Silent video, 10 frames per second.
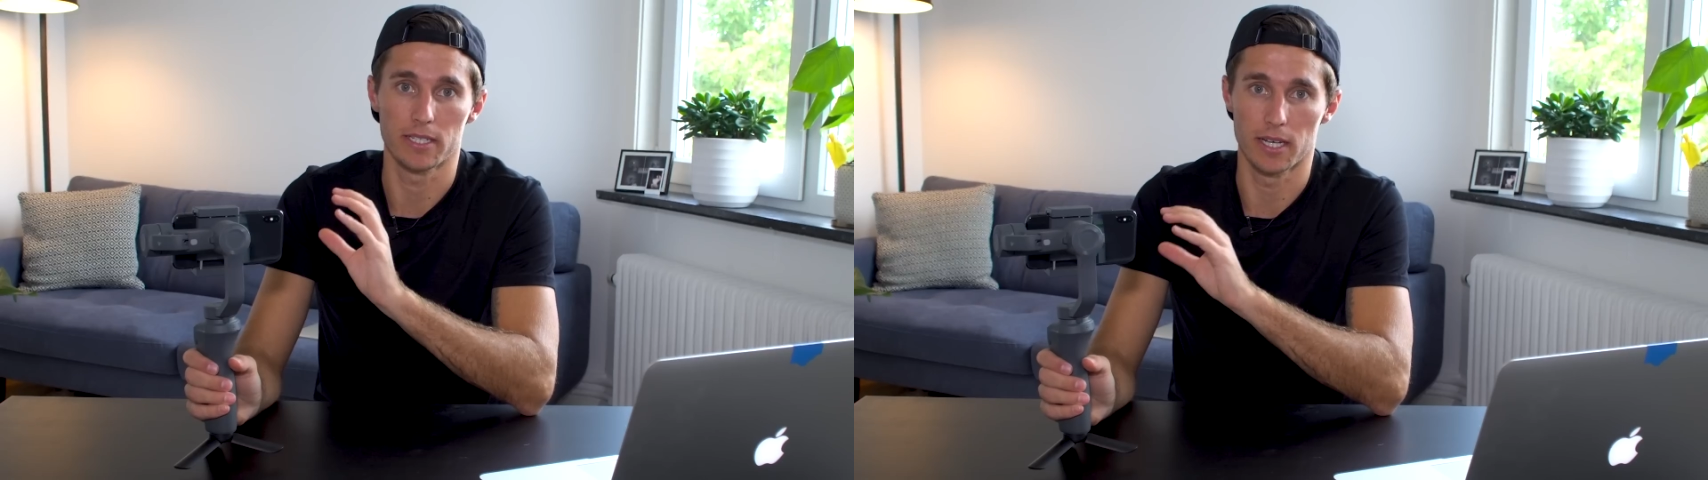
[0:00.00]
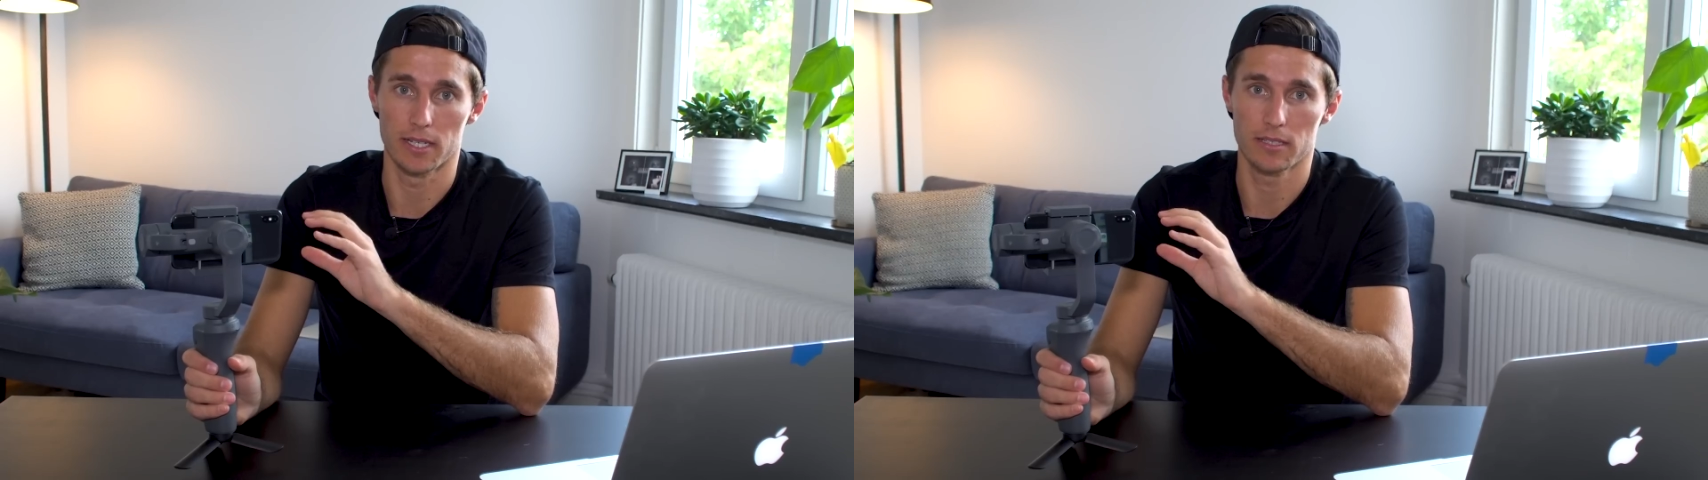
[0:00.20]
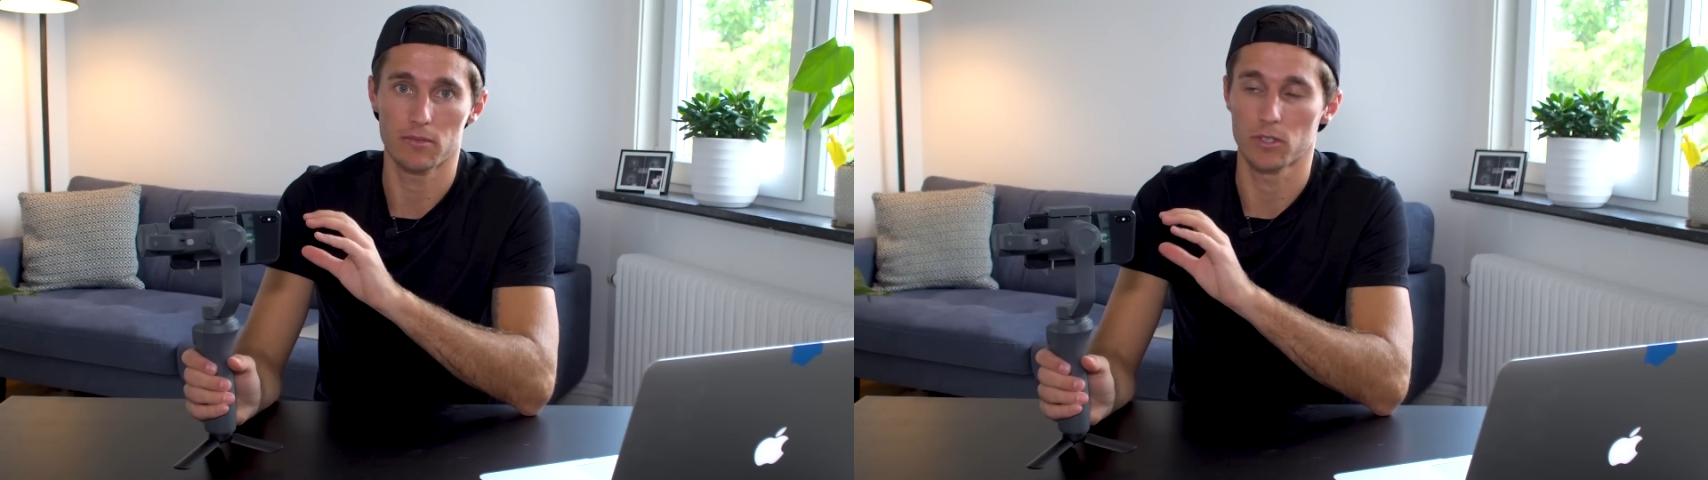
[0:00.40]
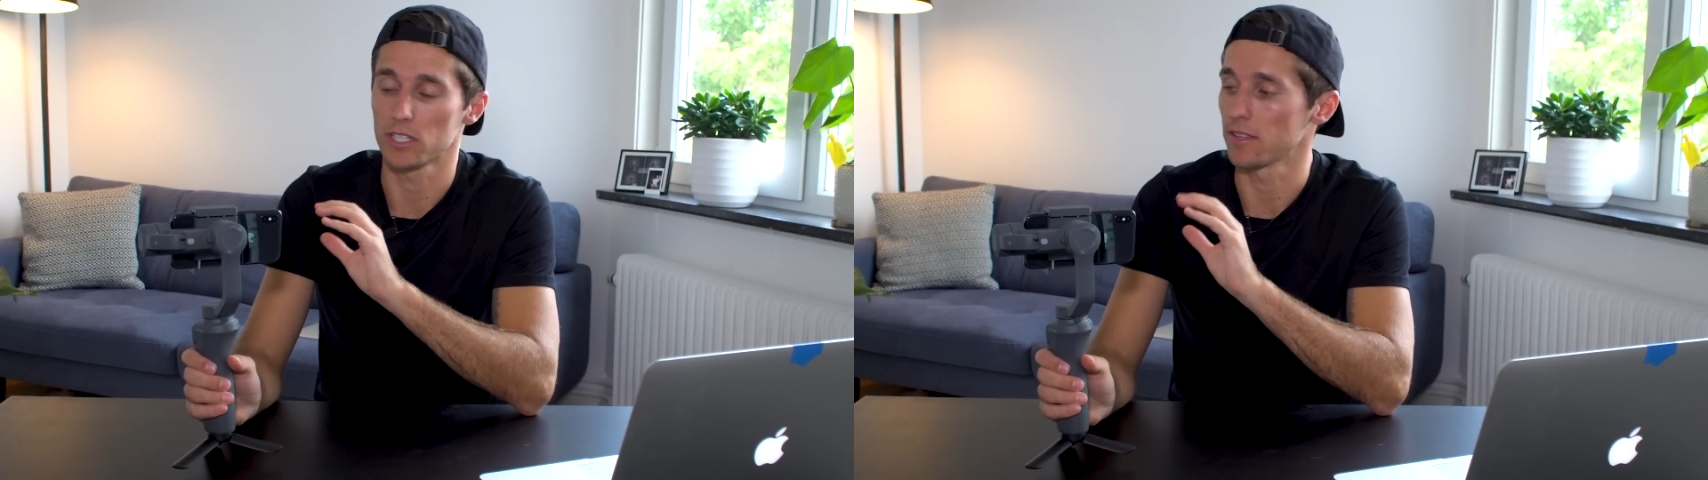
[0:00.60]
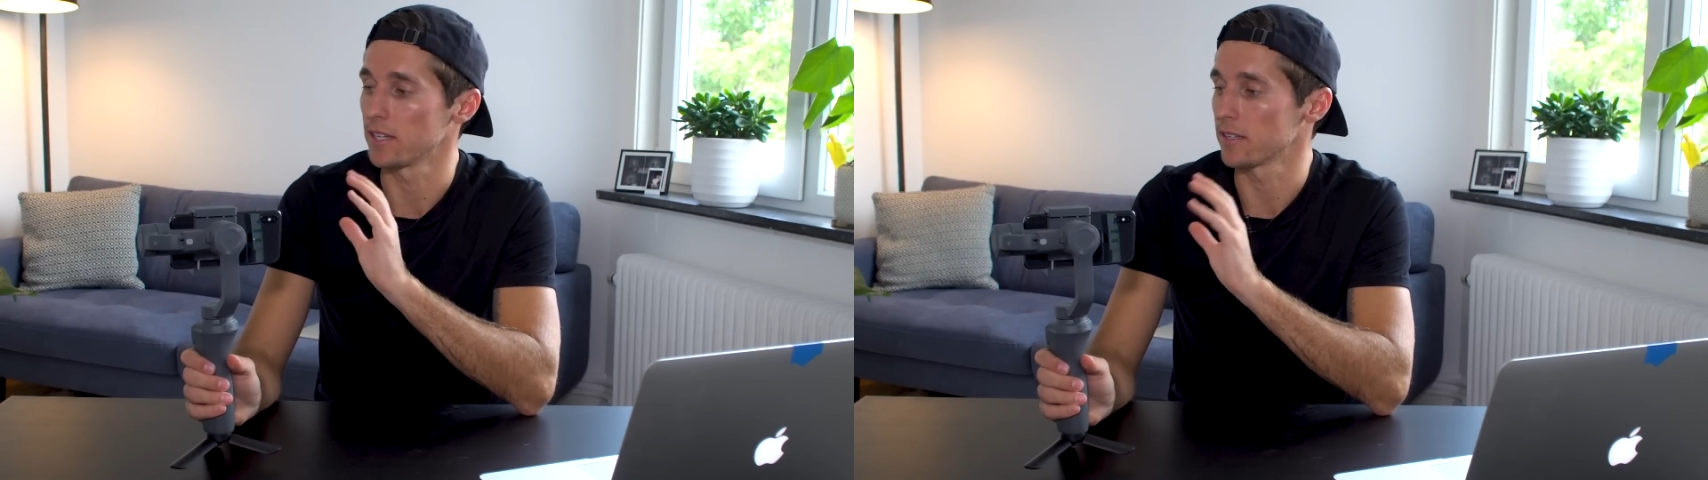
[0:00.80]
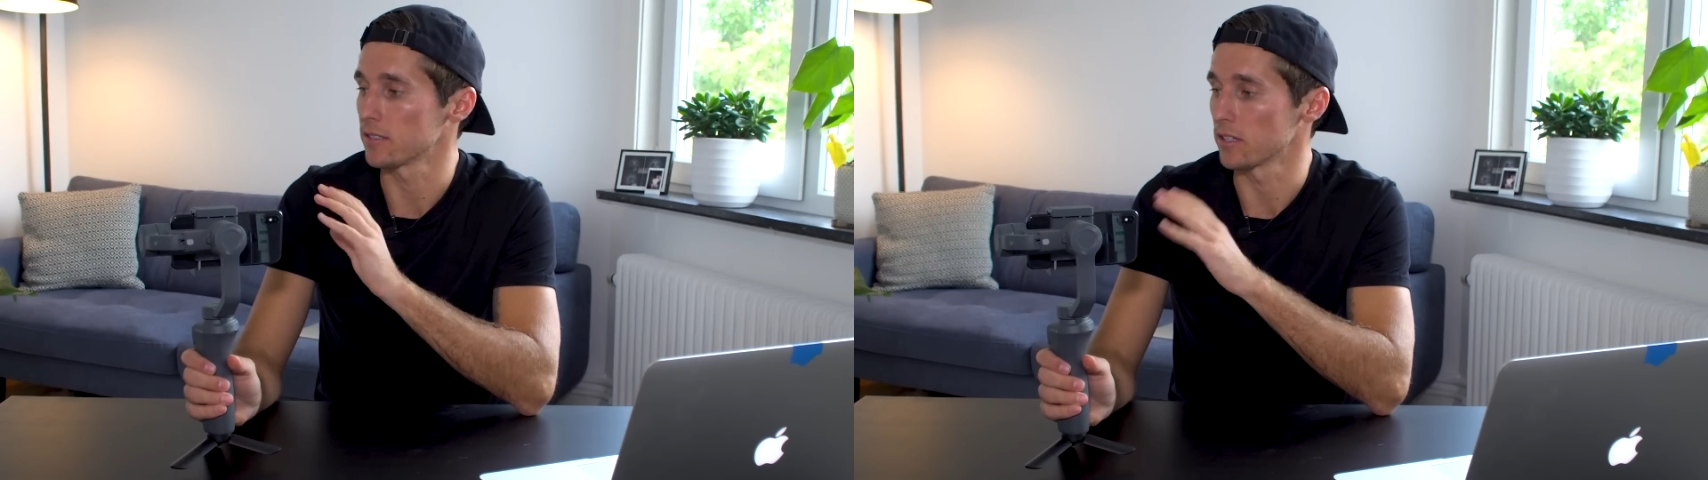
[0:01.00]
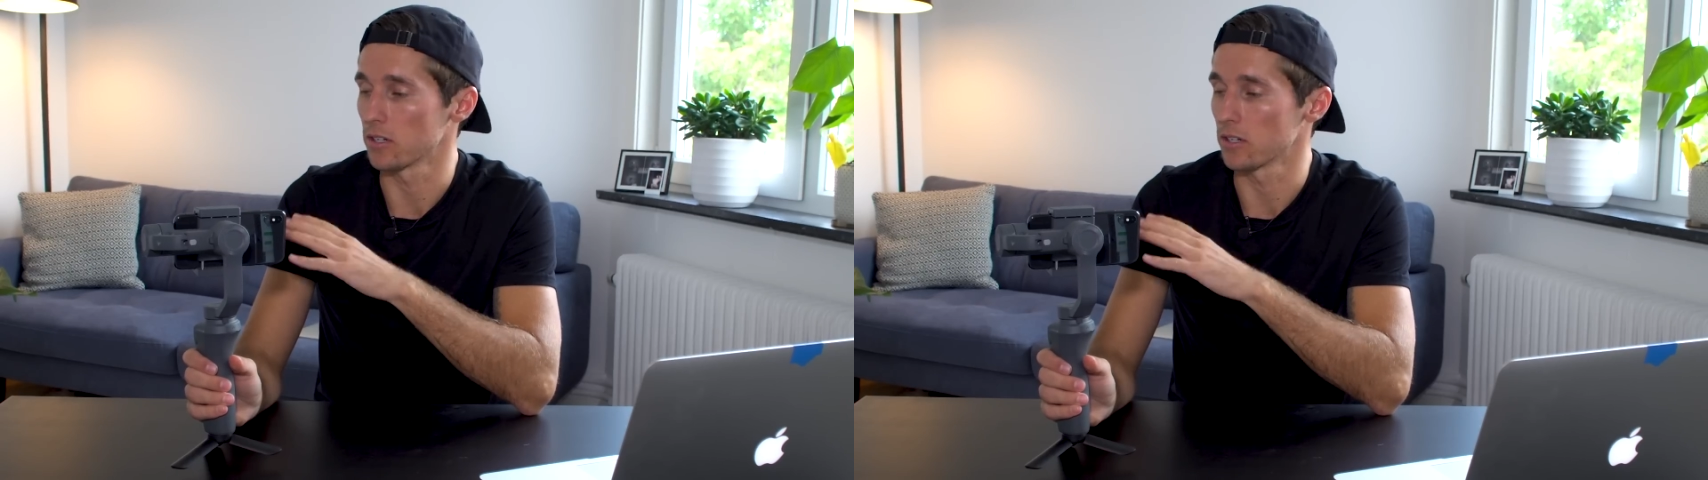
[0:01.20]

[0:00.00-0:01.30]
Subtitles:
does, which I think is a